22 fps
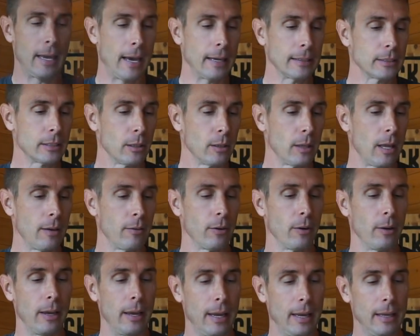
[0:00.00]
XO
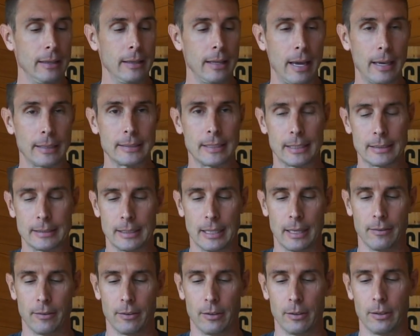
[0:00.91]
level and the XX
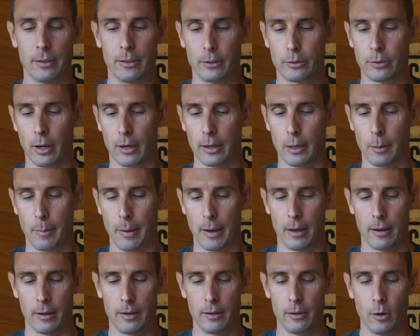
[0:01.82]
level, you're talking
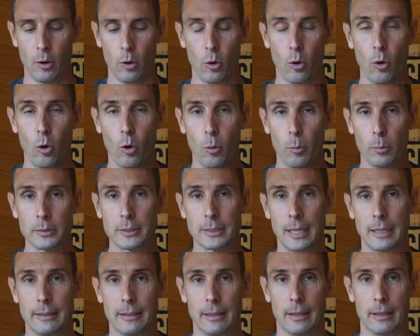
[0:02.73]
about an
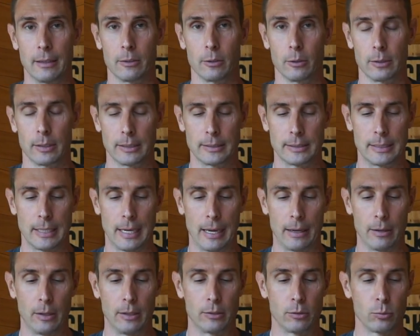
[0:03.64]
almost identical
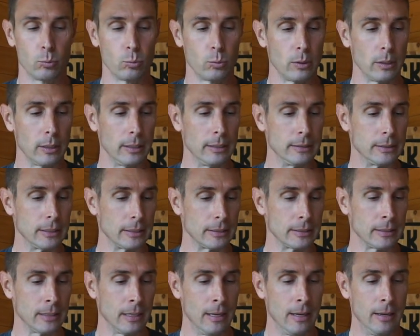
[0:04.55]
cassette. It's really
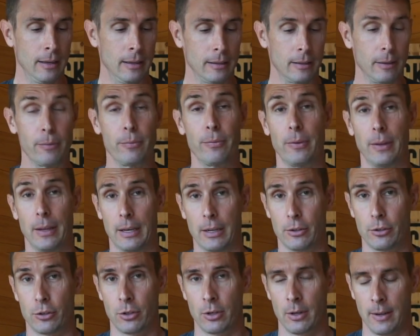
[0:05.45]
just the
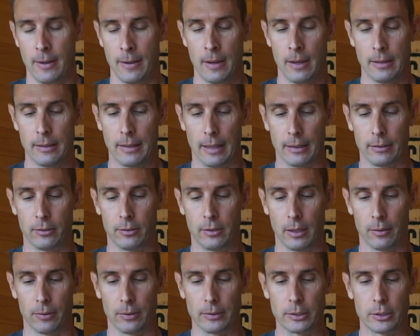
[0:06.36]
finish that's
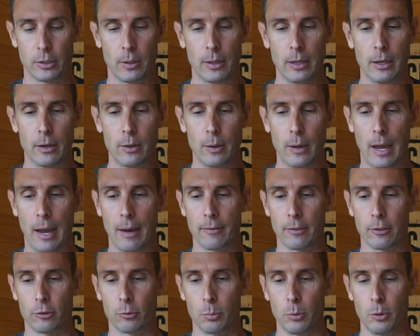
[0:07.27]
different. So here you
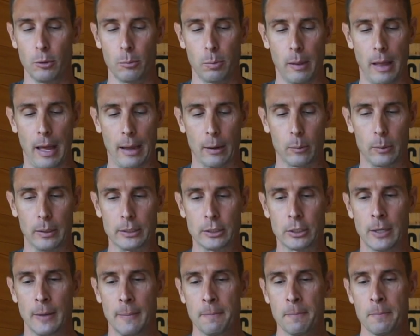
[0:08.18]
have the smooth black,
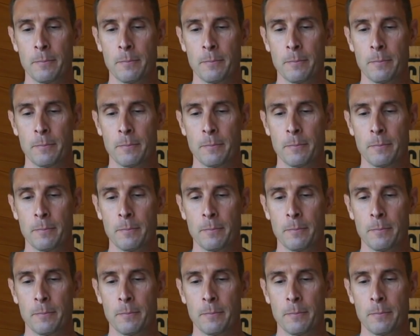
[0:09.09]
which